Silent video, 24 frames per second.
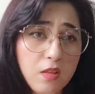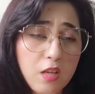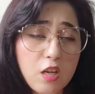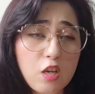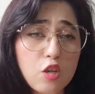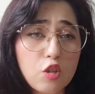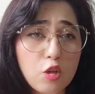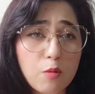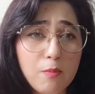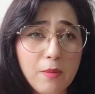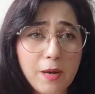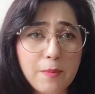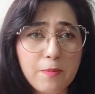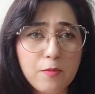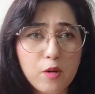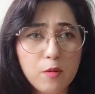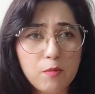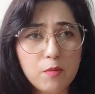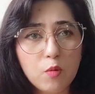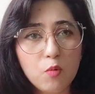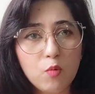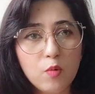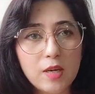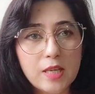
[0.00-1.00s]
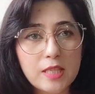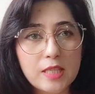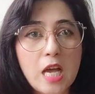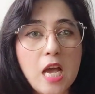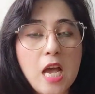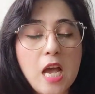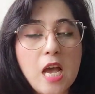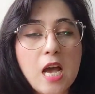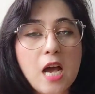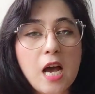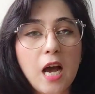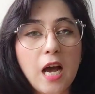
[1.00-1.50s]
So my problem was
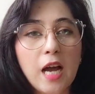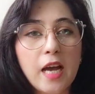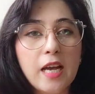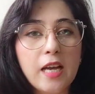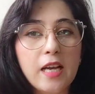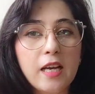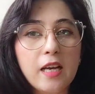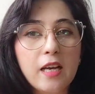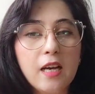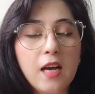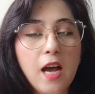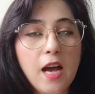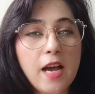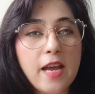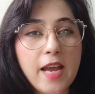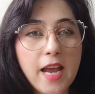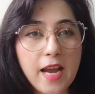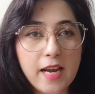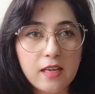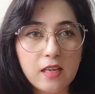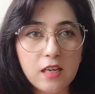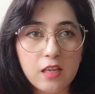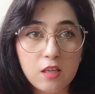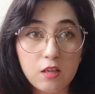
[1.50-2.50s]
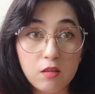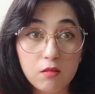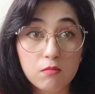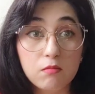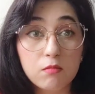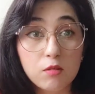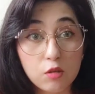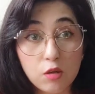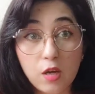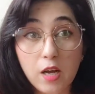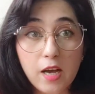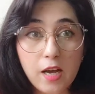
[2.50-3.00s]
I had like,
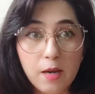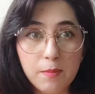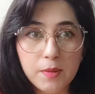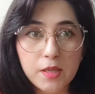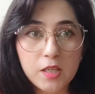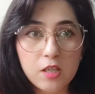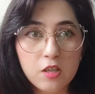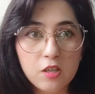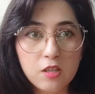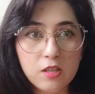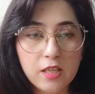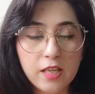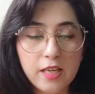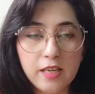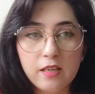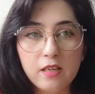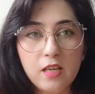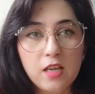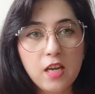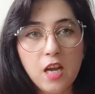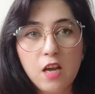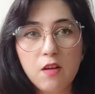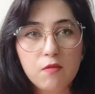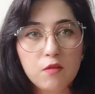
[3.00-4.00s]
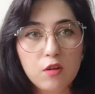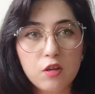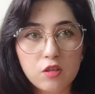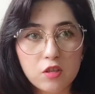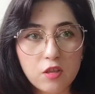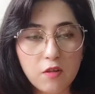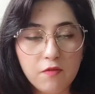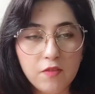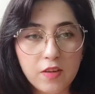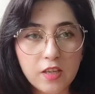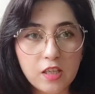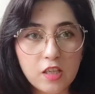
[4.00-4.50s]
I'm a girl and I have lots
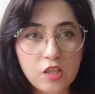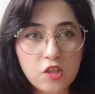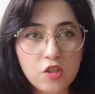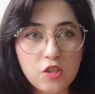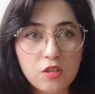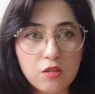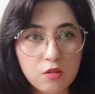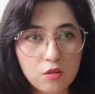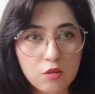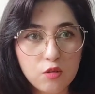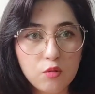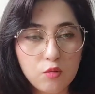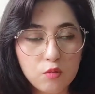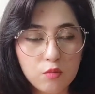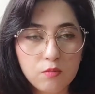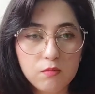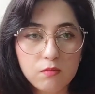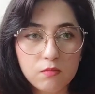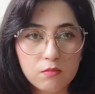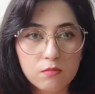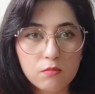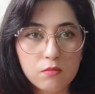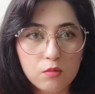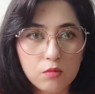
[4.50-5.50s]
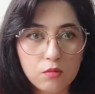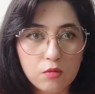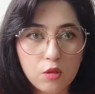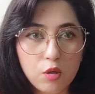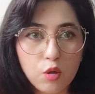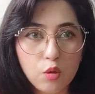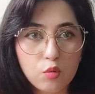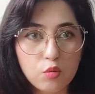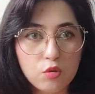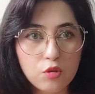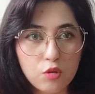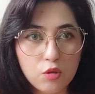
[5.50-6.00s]
of luggage, you know,
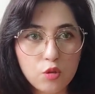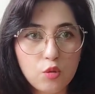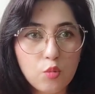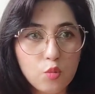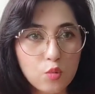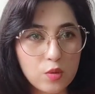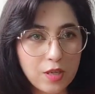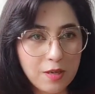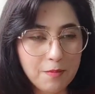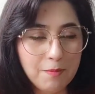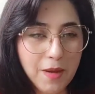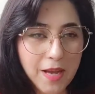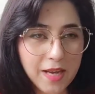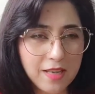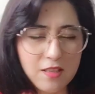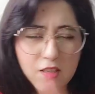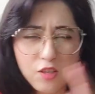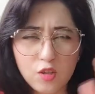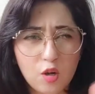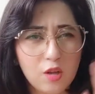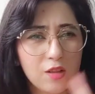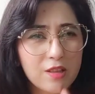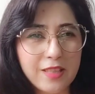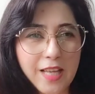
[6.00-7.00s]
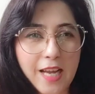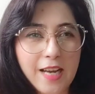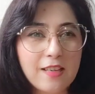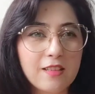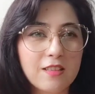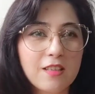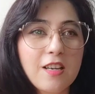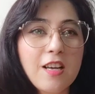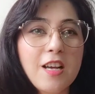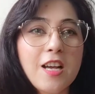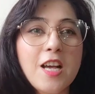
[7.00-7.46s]
clothes, shoes and bags and all that.